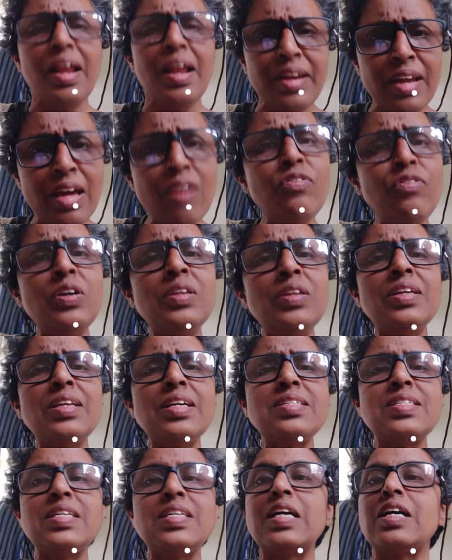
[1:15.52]

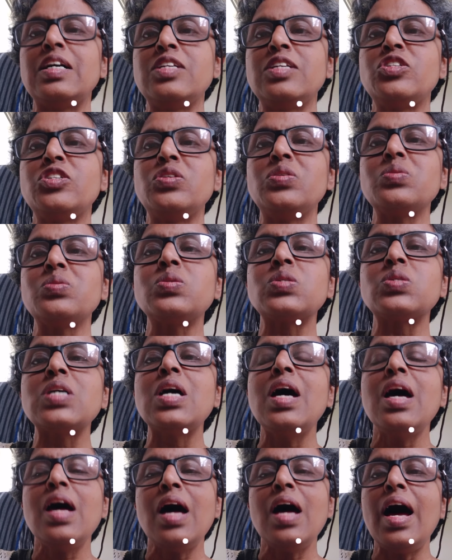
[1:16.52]
Nevertheless, he continues,
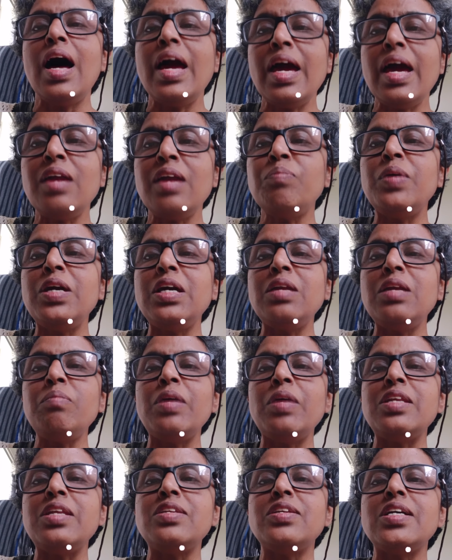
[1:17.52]
I had been
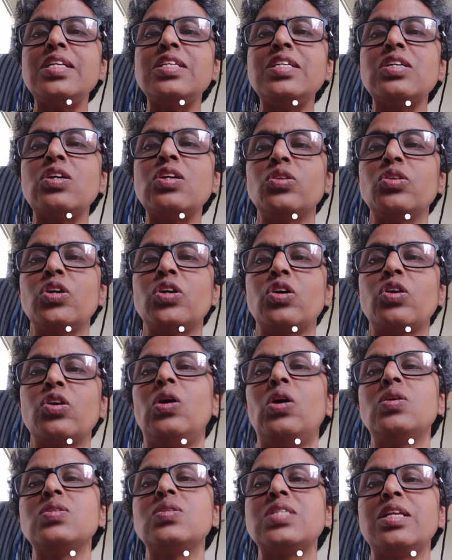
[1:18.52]
meditating on the
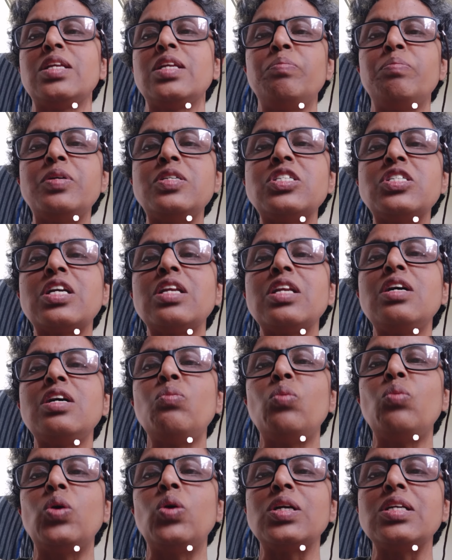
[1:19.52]
cross, and in particular
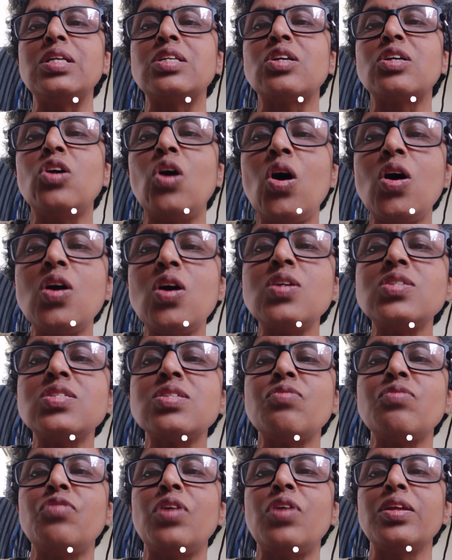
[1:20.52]
what it caused
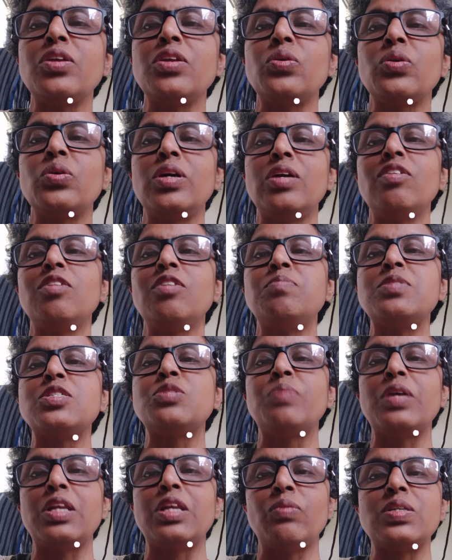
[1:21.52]
the Father to give up his
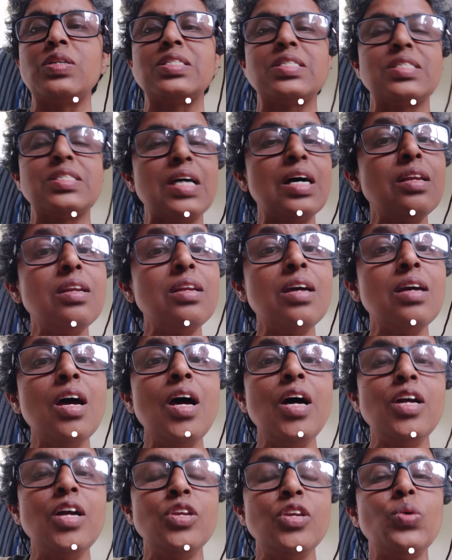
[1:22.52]
beloved Son
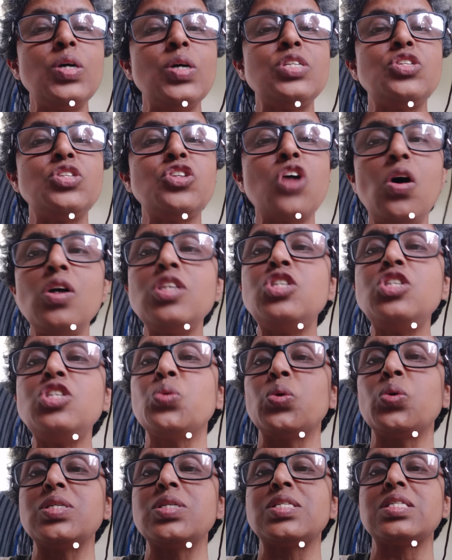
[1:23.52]
to a
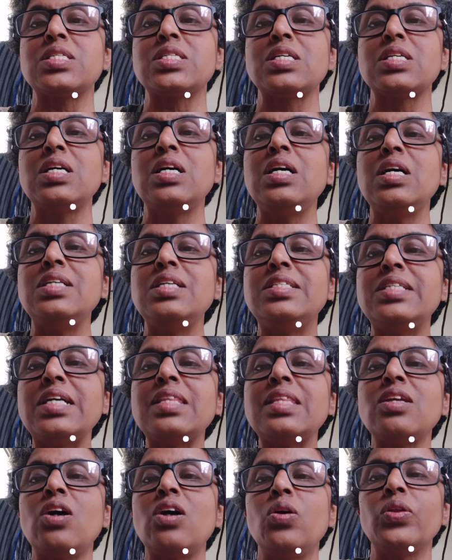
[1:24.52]
tortuous
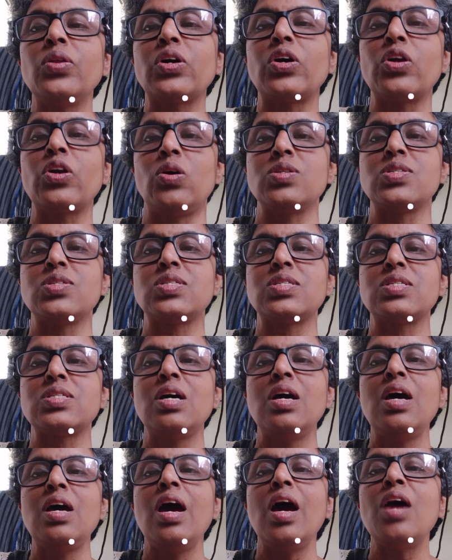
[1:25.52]
death on the cross,
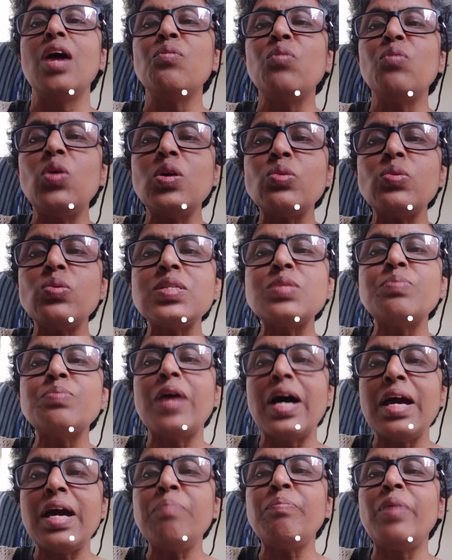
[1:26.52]
and what was
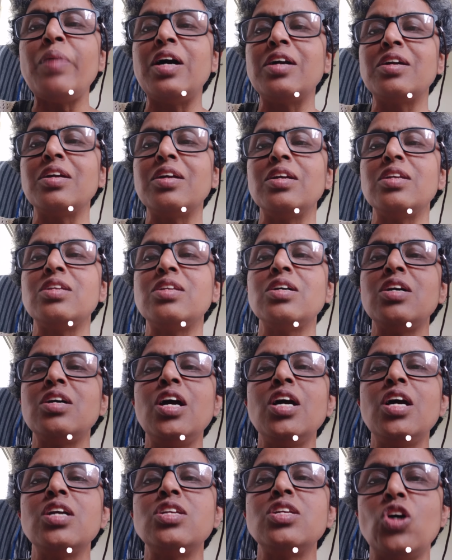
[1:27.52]
my part in it.
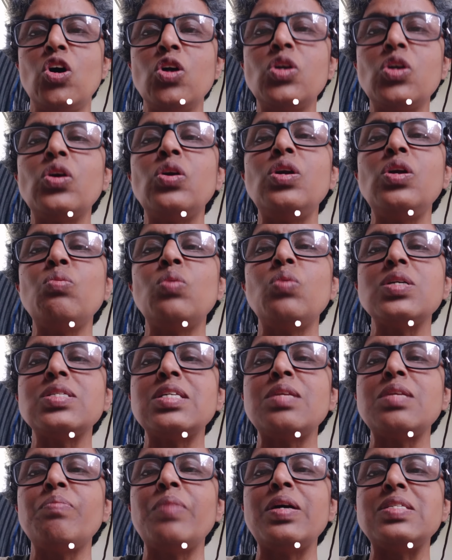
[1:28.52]
Not only was
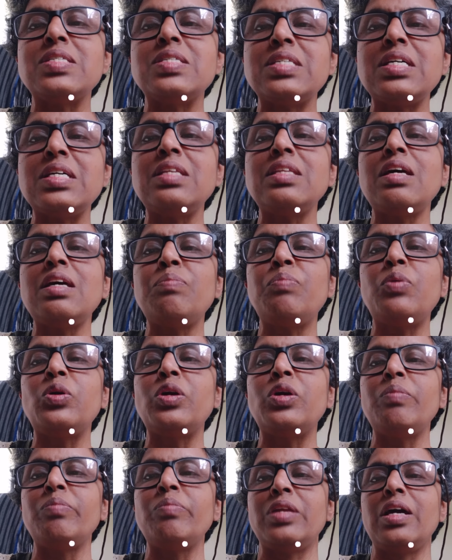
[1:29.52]
it my sin that
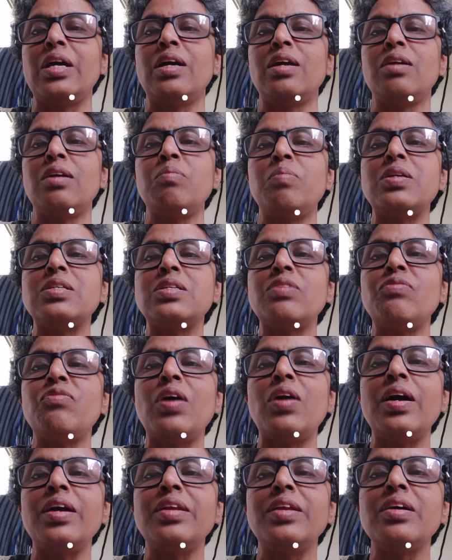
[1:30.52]
put him there, but if
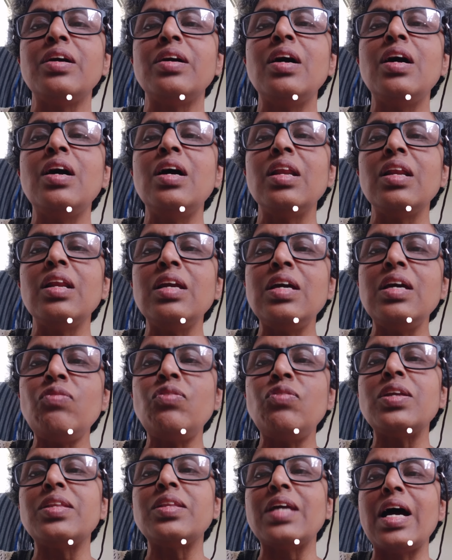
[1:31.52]
I had
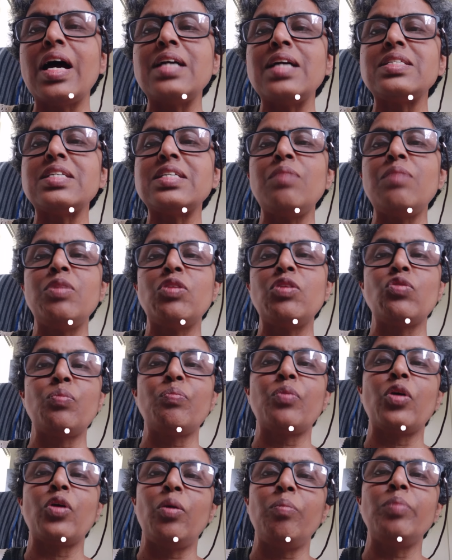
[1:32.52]
lived at that time, it would
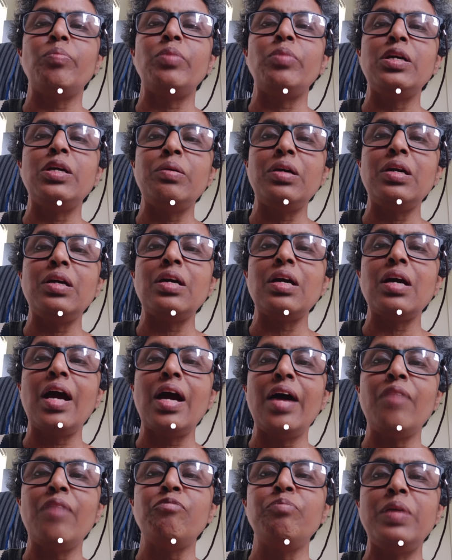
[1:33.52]
probably
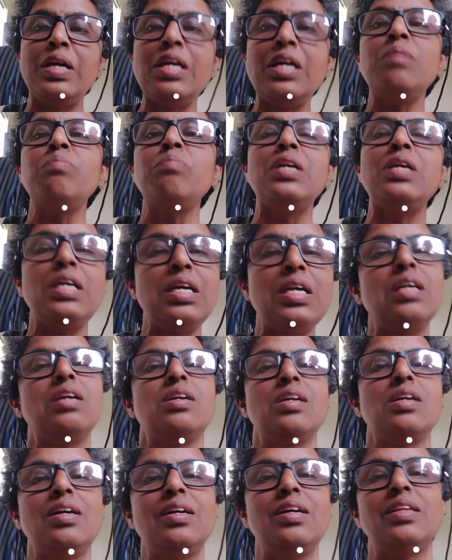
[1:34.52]
have been me
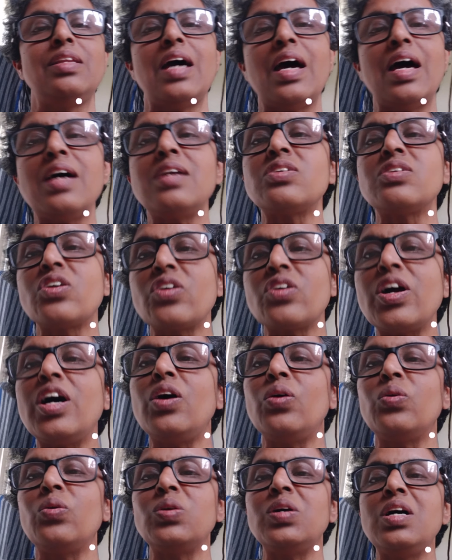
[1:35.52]
in that
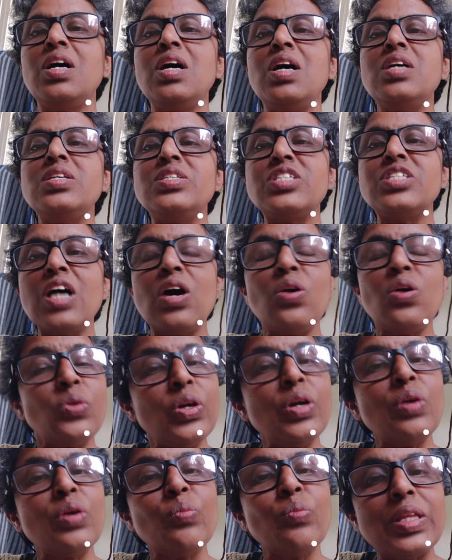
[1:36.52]
crowd,
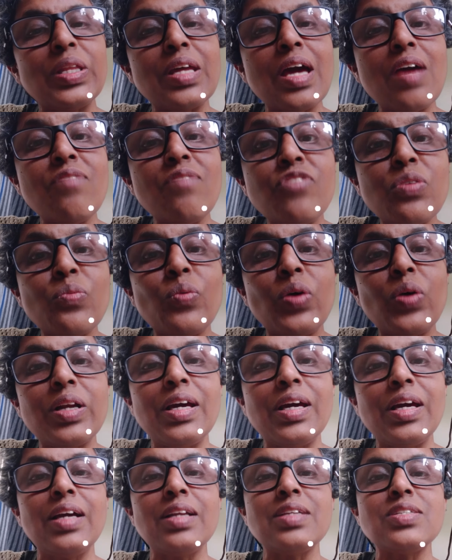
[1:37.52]
shouting with everyone
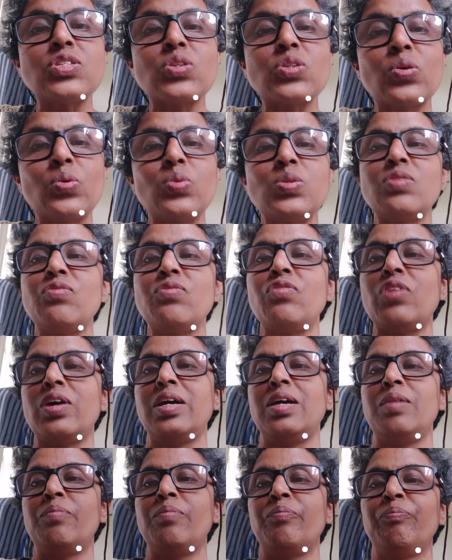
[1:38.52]
else, crucify
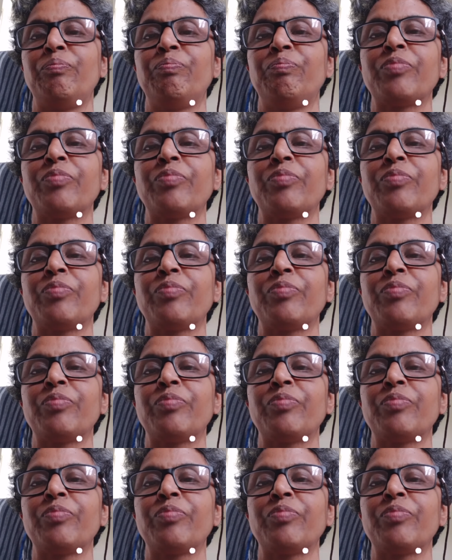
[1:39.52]
him.